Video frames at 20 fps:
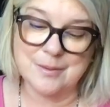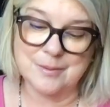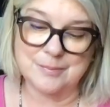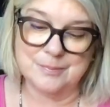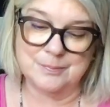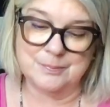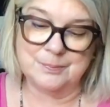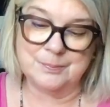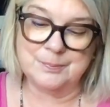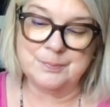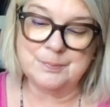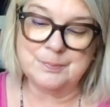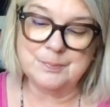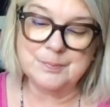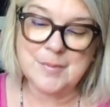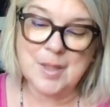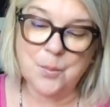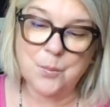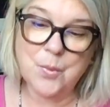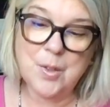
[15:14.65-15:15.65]

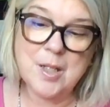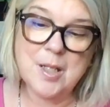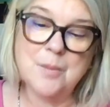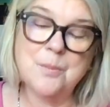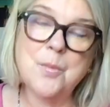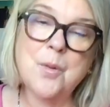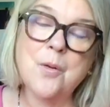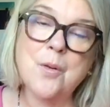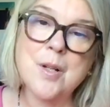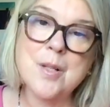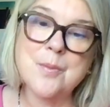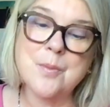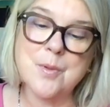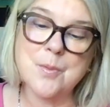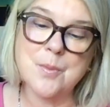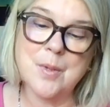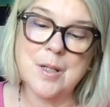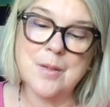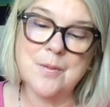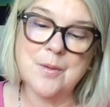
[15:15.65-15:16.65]
And William Morris was
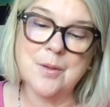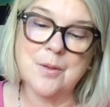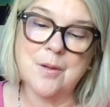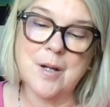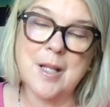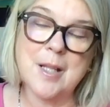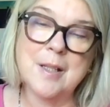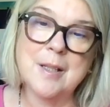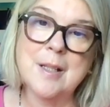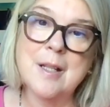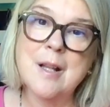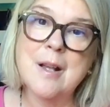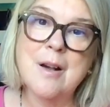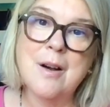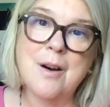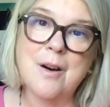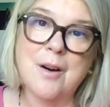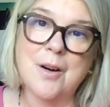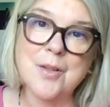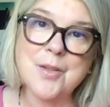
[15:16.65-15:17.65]
one of the great
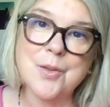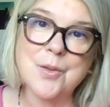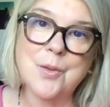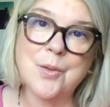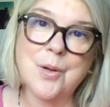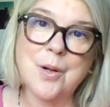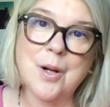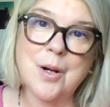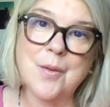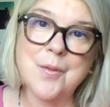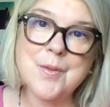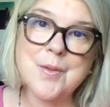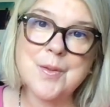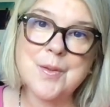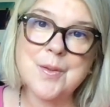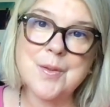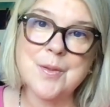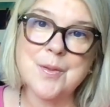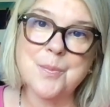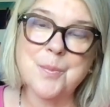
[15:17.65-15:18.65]
arts and crafts
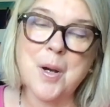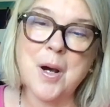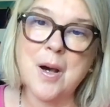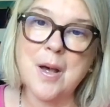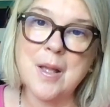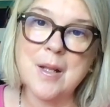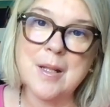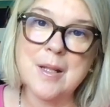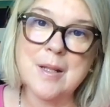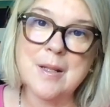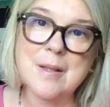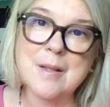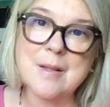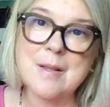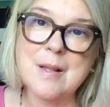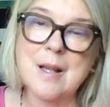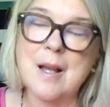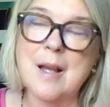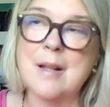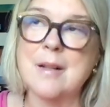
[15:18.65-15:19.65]
sort of pioneers
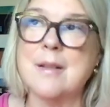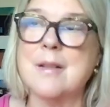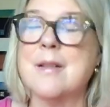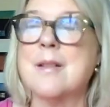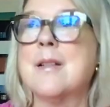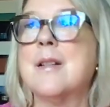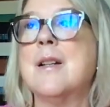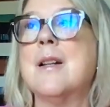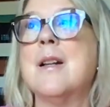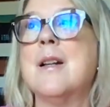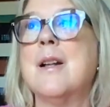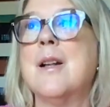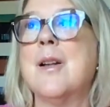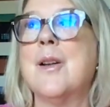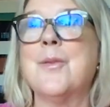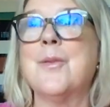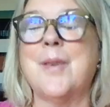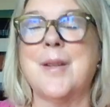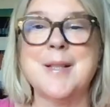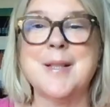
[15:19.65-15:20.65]
and
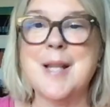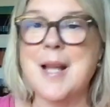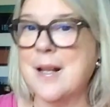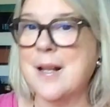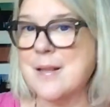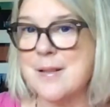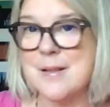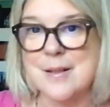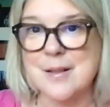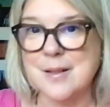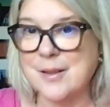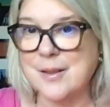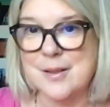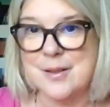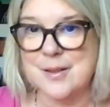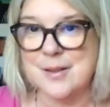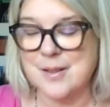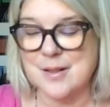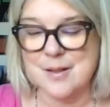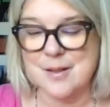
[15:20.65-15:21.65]

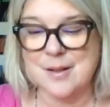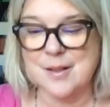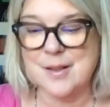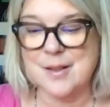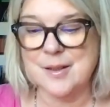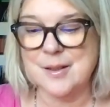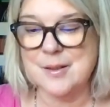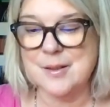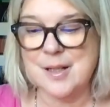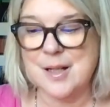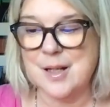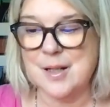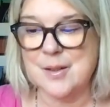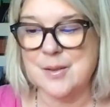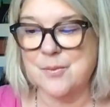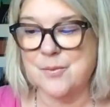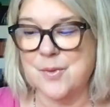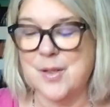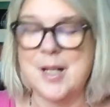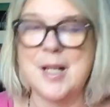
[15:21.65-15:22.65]
fantastic designer, and
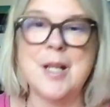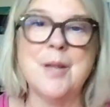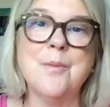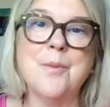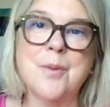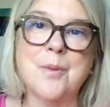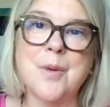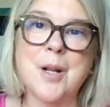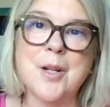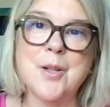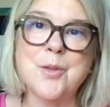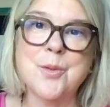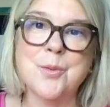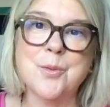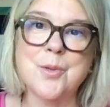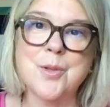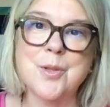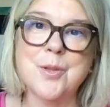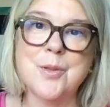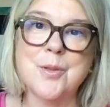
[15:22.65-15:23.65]
really influential
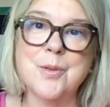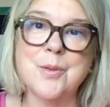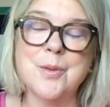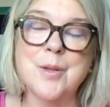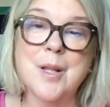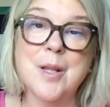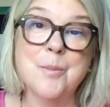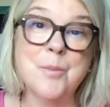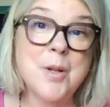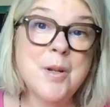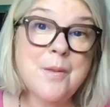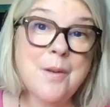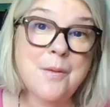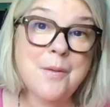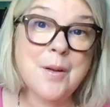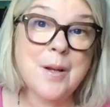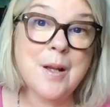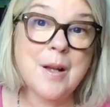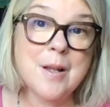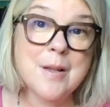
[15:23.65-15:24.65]
to
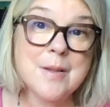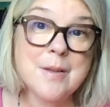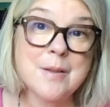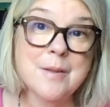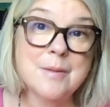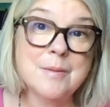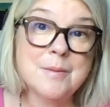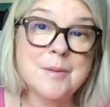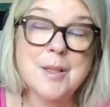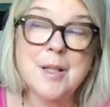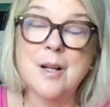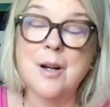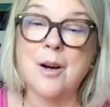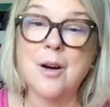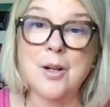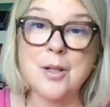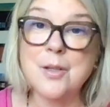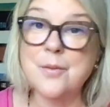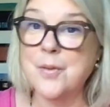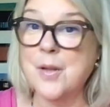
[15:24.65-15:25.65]
Pre-Raphaelites and
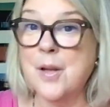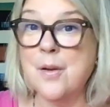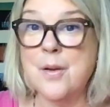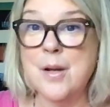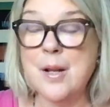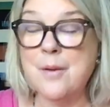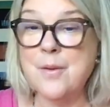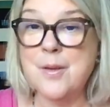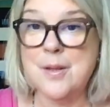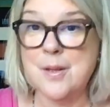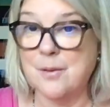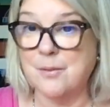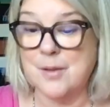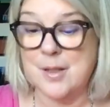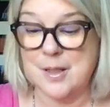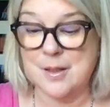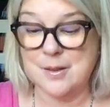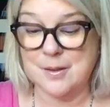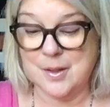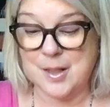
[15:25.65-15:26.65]
Art Nouveau and everything
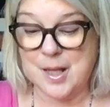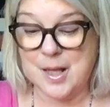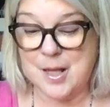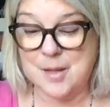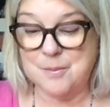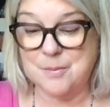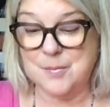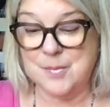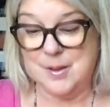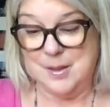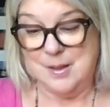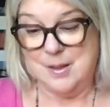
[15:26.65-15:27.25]
really that came